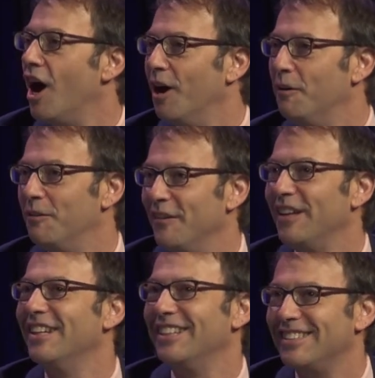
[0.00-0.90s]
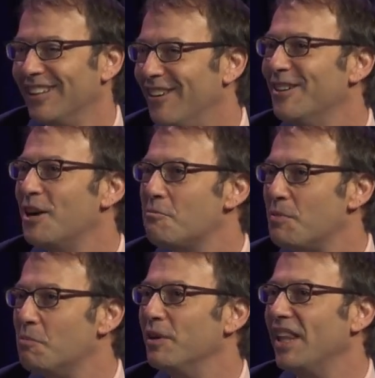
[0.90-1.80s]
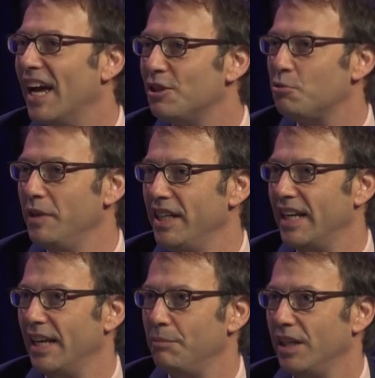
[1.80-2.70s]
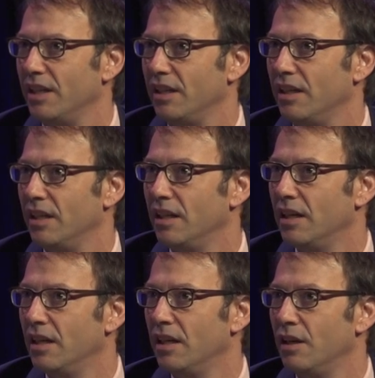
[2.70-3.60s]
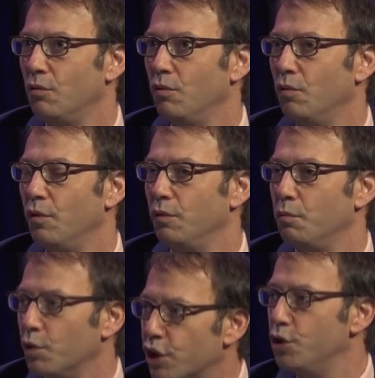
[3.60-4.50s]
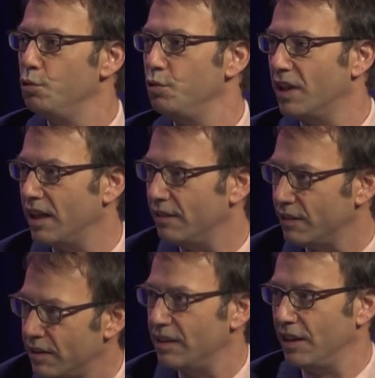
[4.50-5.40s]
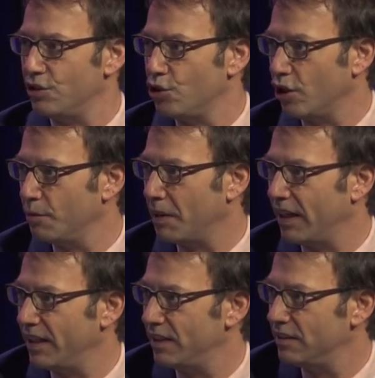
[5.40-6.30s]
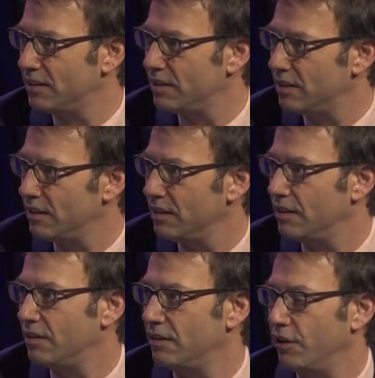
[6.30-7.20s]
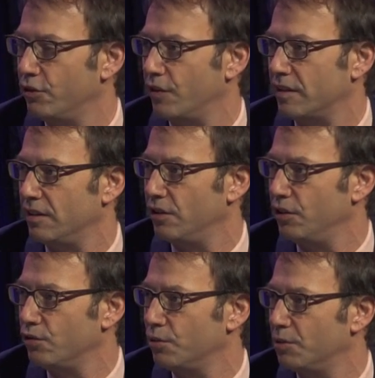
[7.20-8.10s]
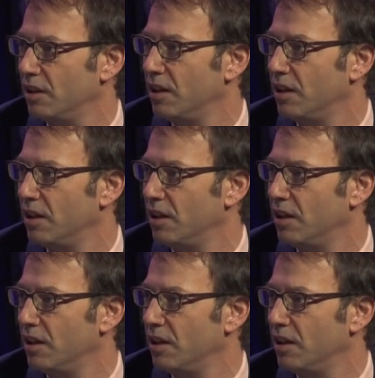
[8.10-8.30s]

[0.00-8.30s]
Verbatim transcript: um, so, but when that tweet came in, were you kind of as jarred by it as those of us in the newsroom were?